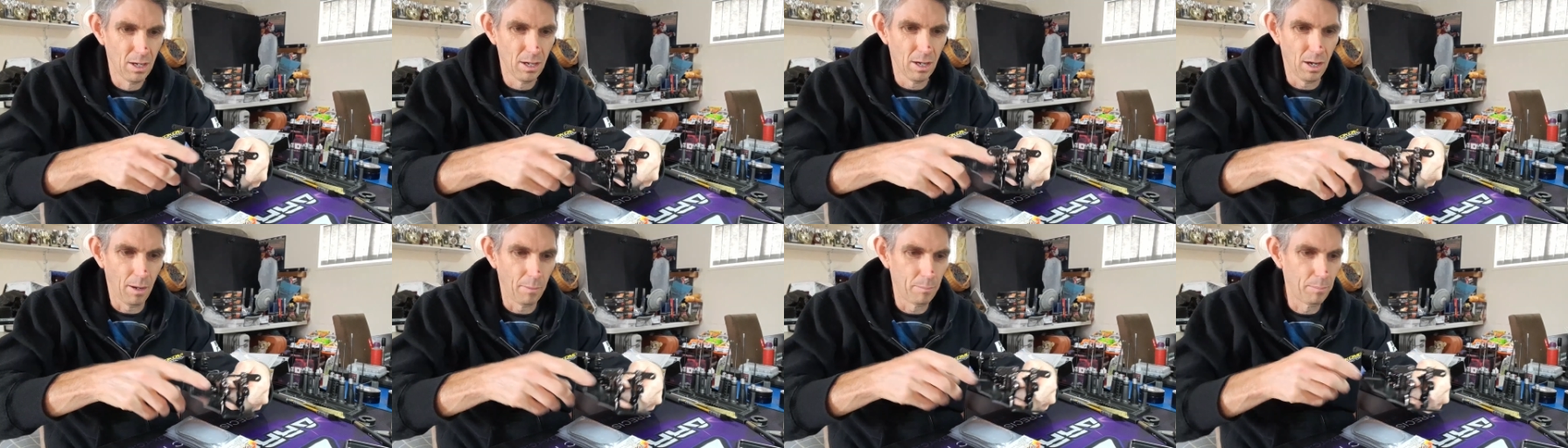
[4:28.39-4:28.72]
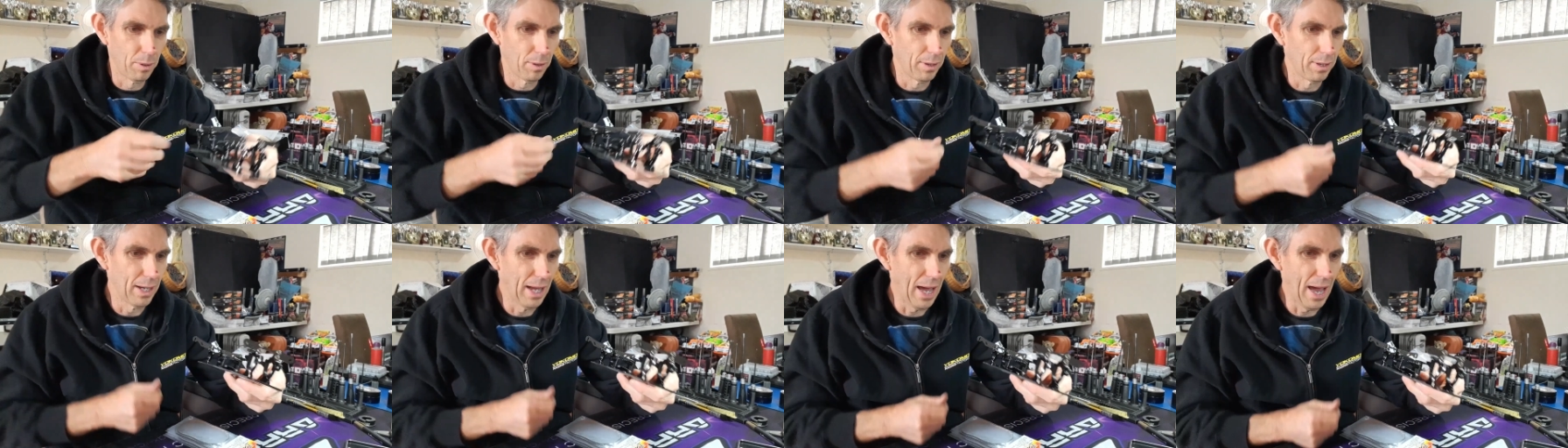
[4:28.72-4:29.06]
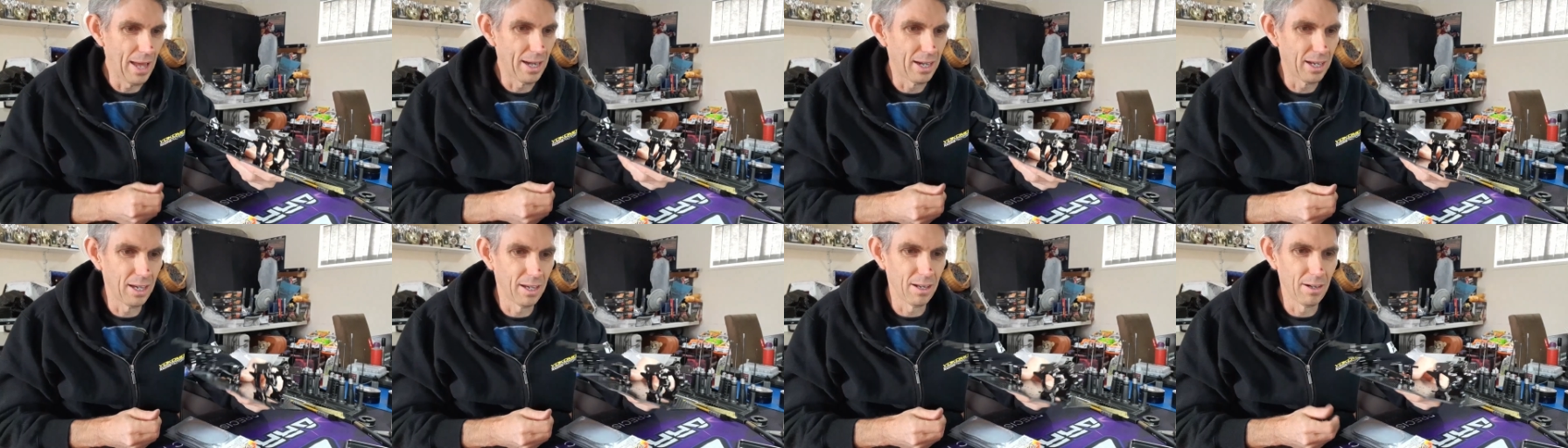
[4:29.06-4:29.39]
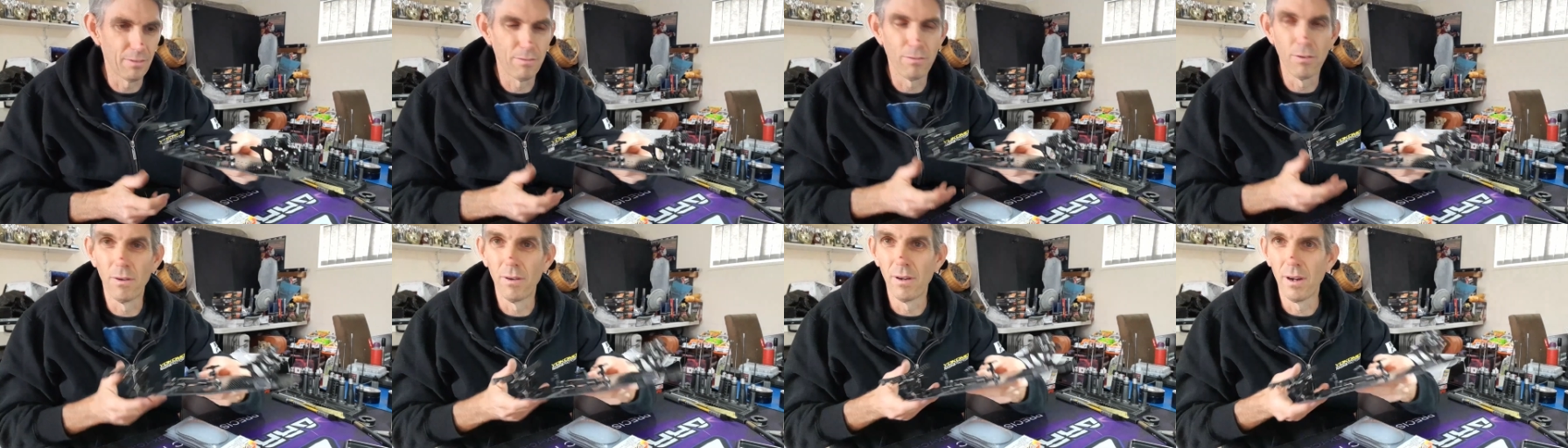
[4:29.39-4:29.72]
I put that in I
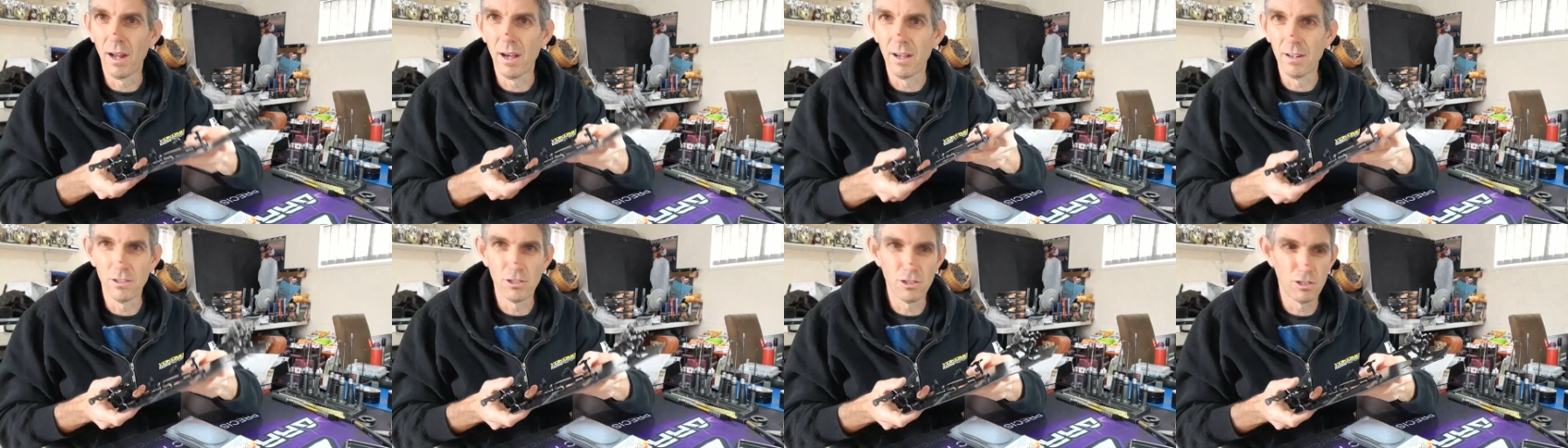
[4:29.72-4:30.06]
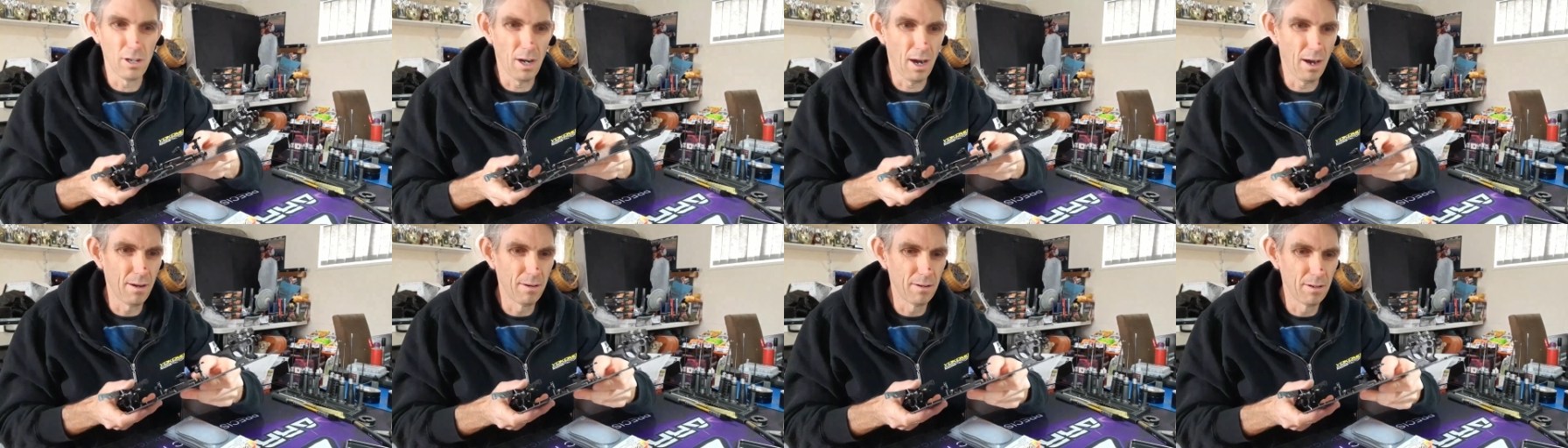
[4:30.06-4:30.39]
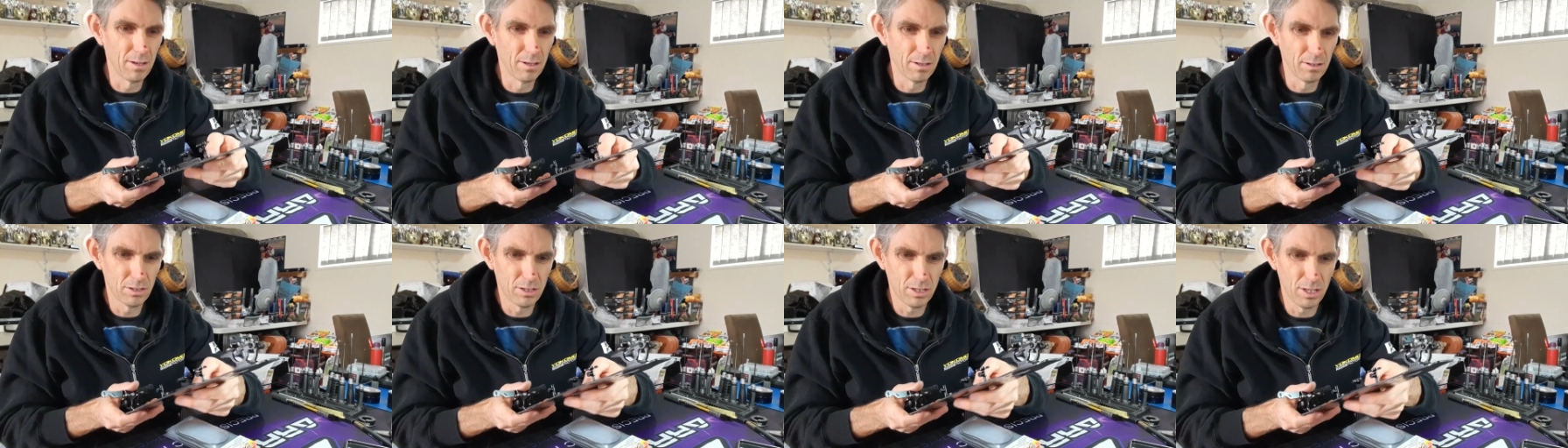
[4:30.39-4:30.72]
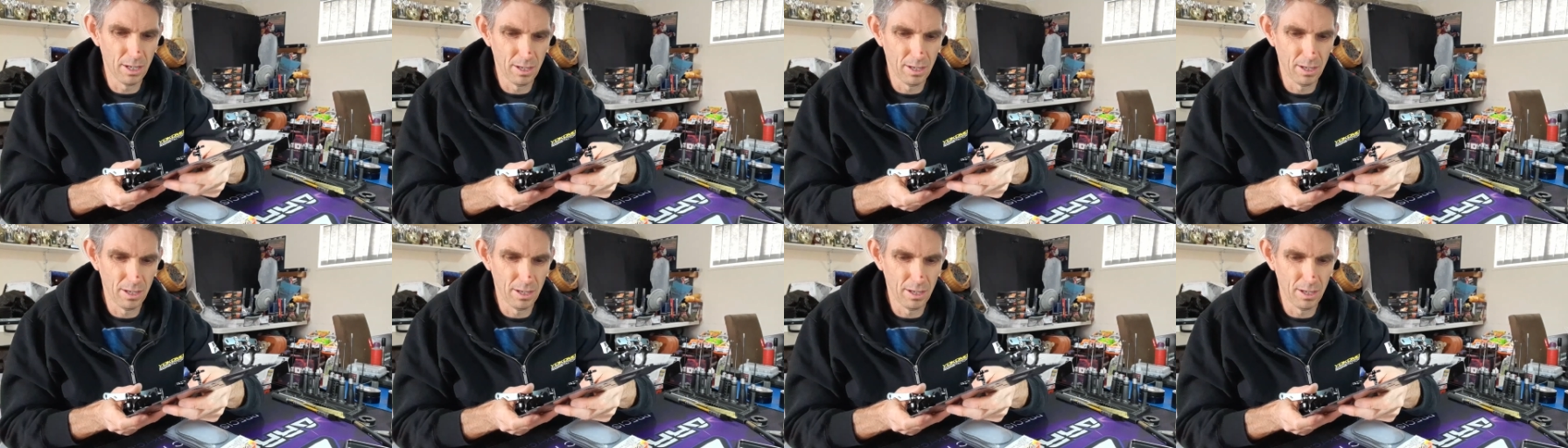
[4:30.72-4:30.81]
thought I'd show you